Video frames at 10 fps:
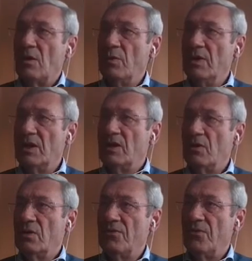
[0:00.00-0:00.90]

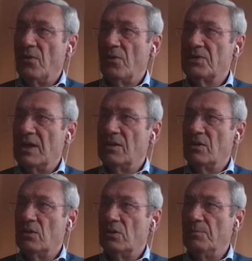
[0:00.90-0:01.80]
recurrent falls at
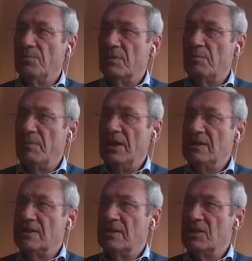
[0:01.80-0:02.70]
home, pain
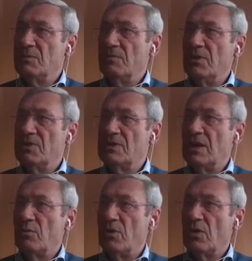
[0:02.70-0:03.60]
since months
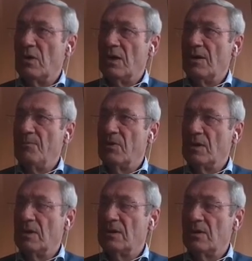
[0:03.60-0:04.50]
that were,
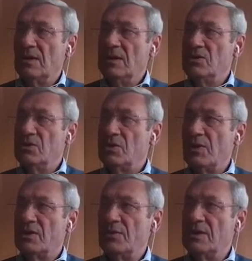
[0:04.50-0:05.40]
the lesions
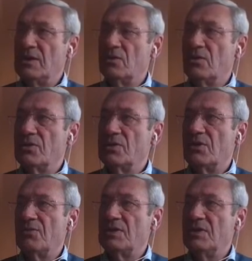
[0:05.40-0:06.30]
were treated
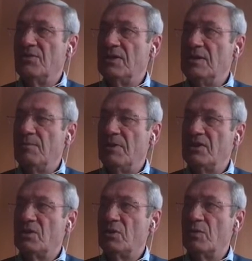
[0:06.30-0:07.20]
conservatively.
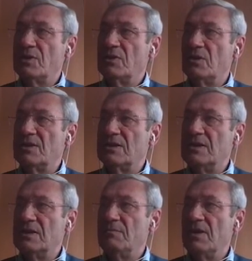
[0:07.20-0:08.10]
Patient was not
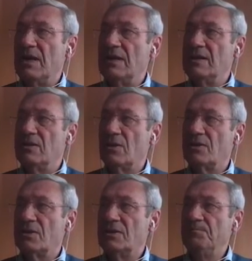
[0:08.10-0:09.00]
seen by any
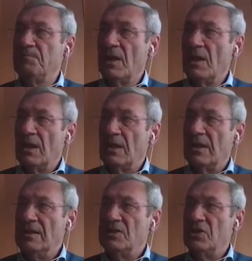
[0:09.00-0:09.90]
doctor.
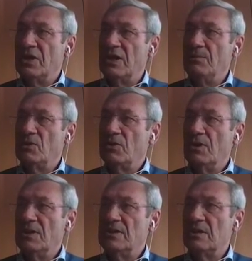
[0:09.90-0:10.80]
Then she came to
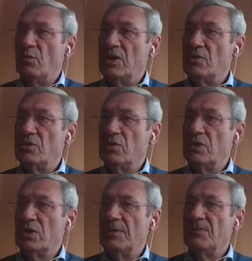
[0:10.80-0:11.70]
us and we took
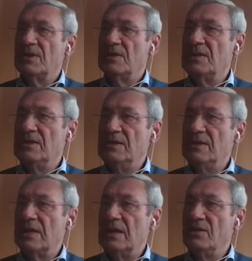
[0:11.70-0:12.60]
CT
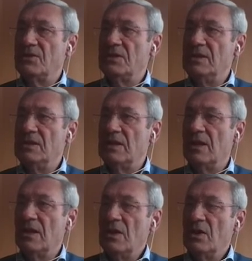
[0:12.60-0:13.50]
scan. You see
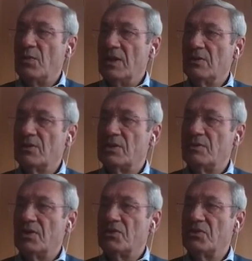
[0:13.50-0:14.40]
the
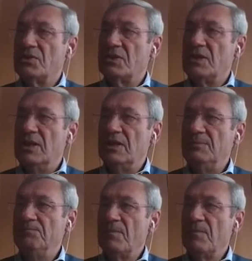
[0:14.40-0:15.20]
reconstructions here,